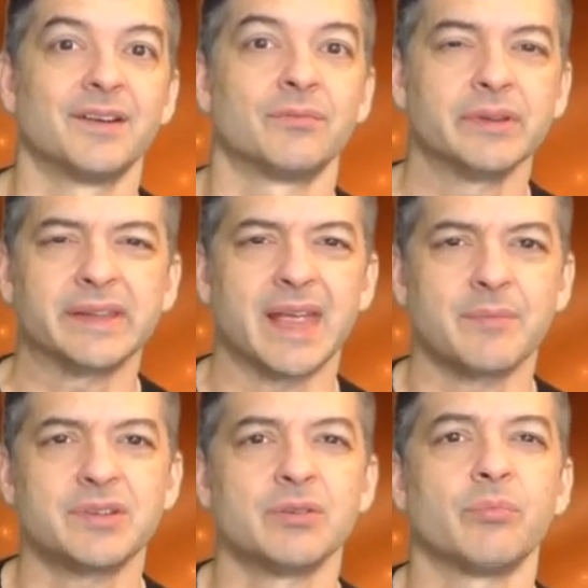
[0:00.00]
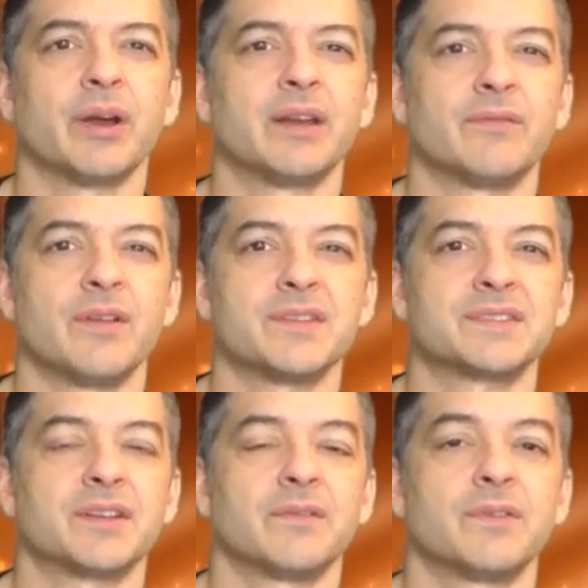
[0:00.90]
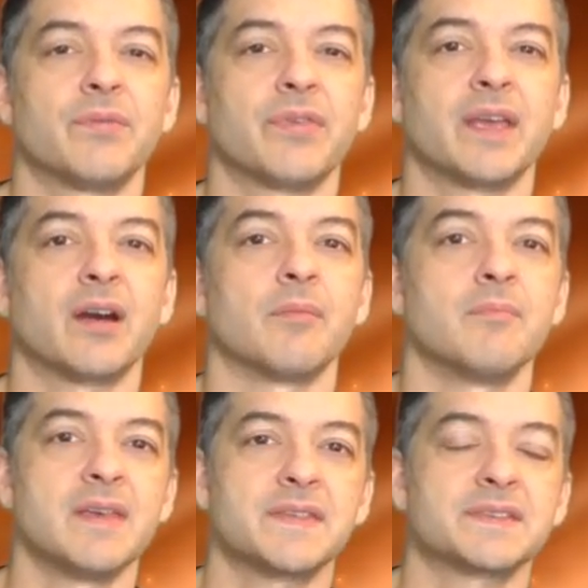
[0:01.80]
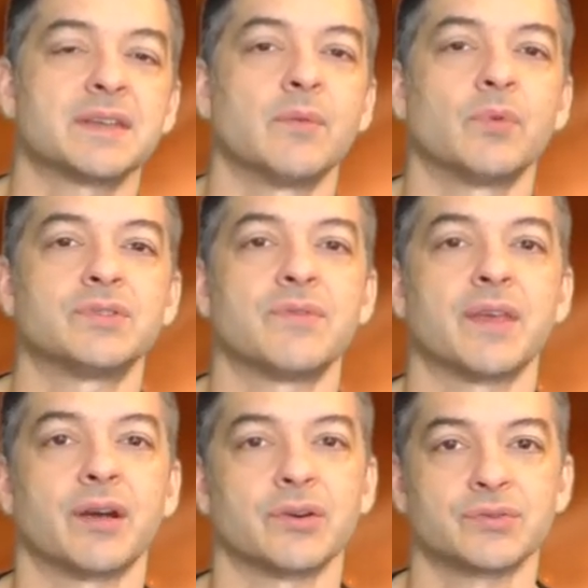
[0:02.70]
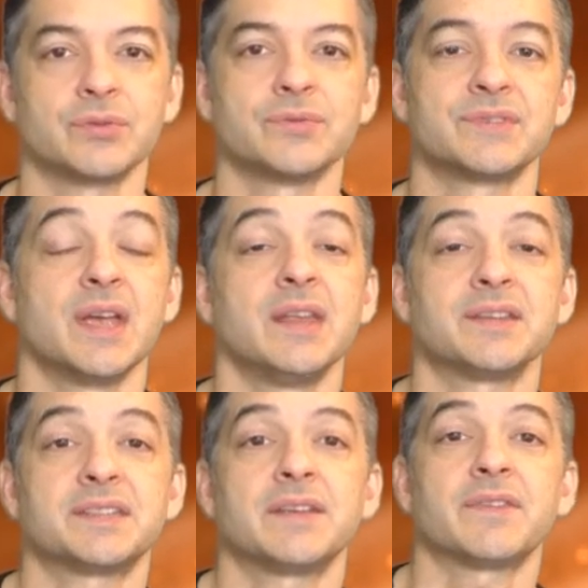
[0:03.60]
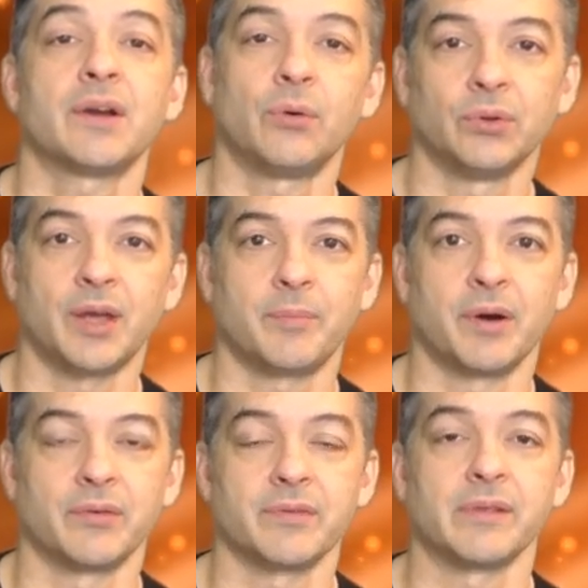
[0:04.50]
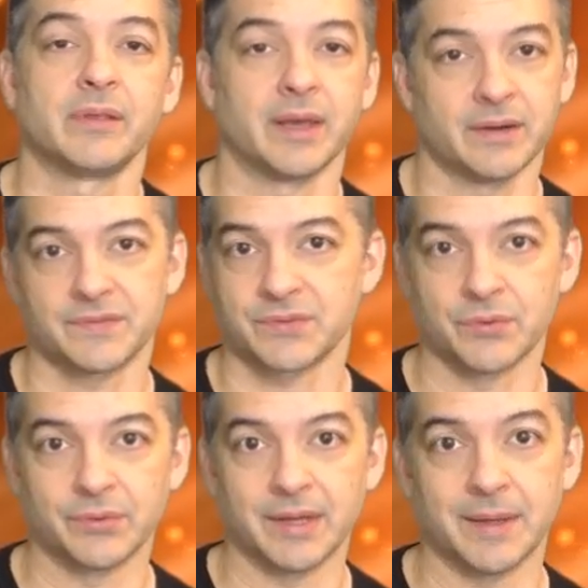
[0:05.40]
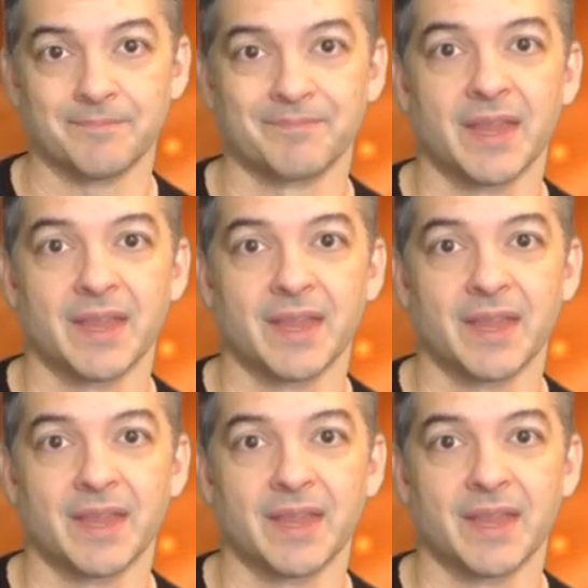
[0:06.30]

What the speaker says: Really empty your brain of all the stuff you think are myths and what you think are truths to see if they hold up under the light of scrutiny.